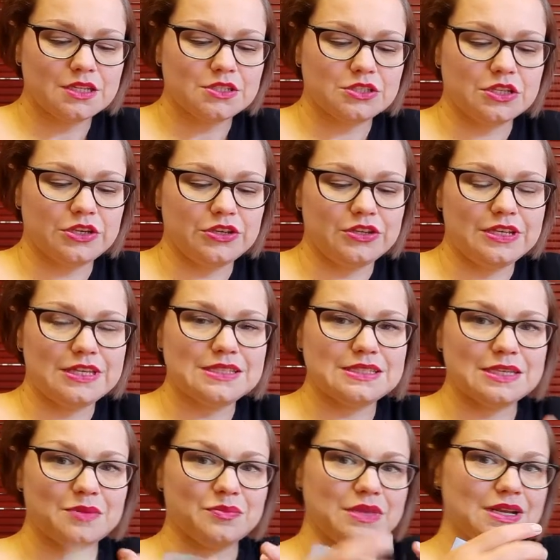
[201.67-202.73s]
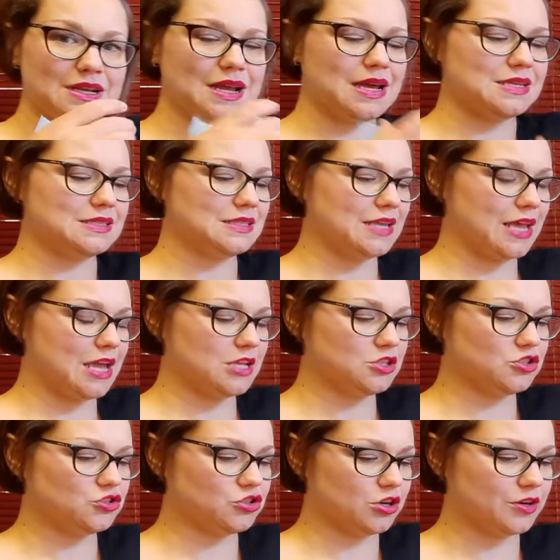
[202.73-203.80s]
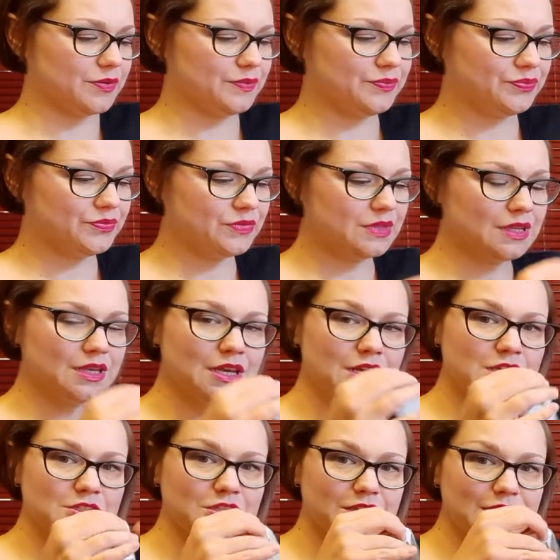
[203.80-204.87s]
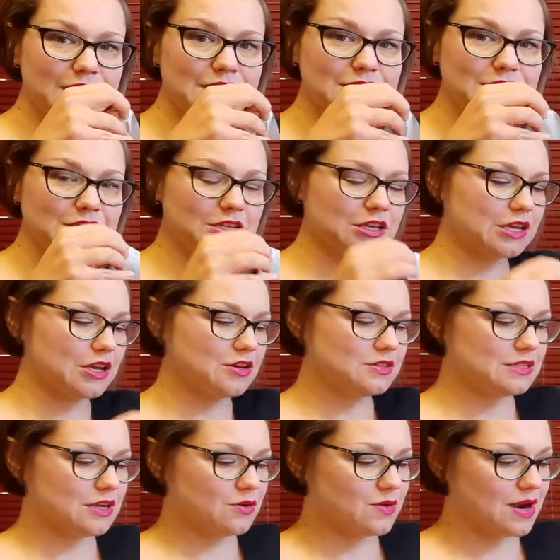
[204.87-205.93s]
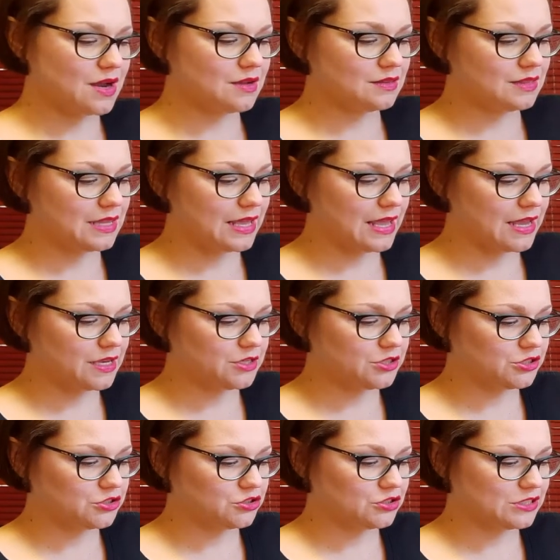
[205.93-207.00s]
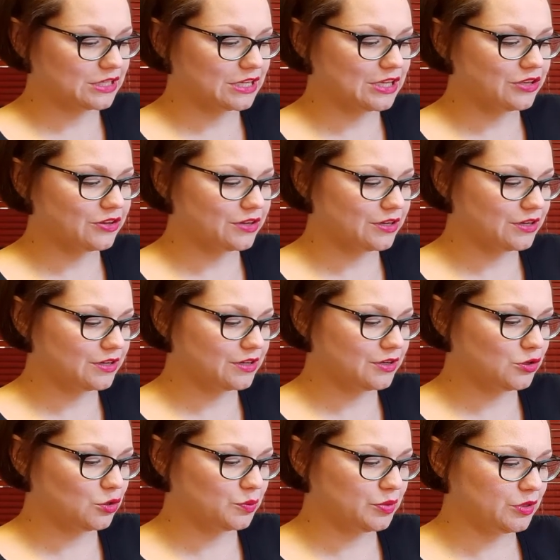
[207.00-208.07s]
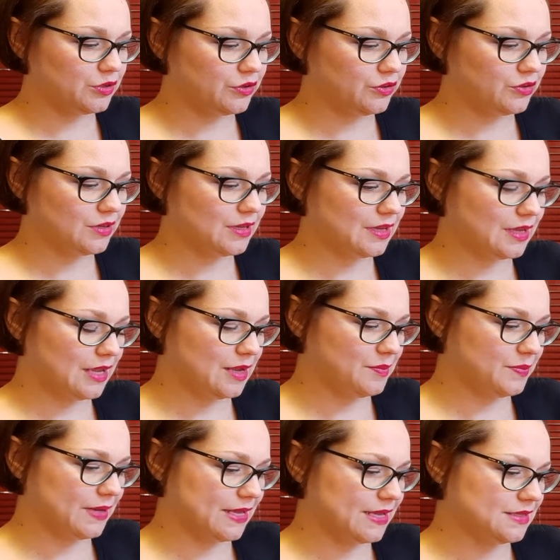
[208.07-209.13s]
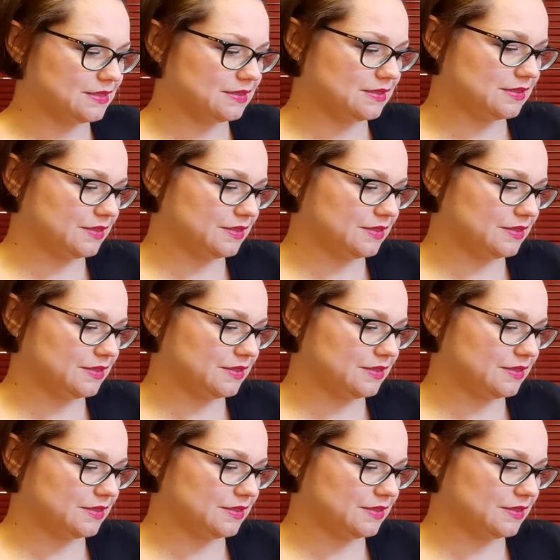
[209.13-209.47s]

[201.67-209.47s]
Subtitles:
So you need something nice and strong. So this goes around the edge to secure your balloon in place.